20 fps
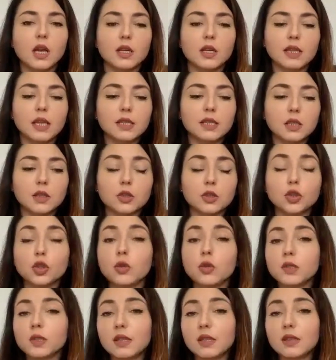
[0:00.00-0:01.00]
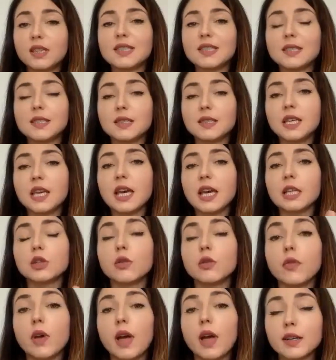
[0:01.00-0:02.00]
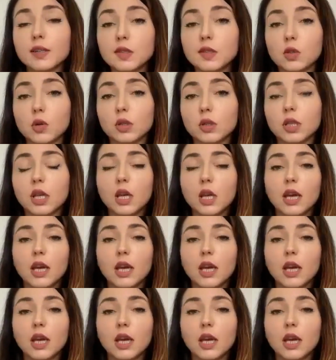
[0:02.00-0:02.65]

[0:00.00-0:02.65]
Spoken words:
that shows that this is the end of exon,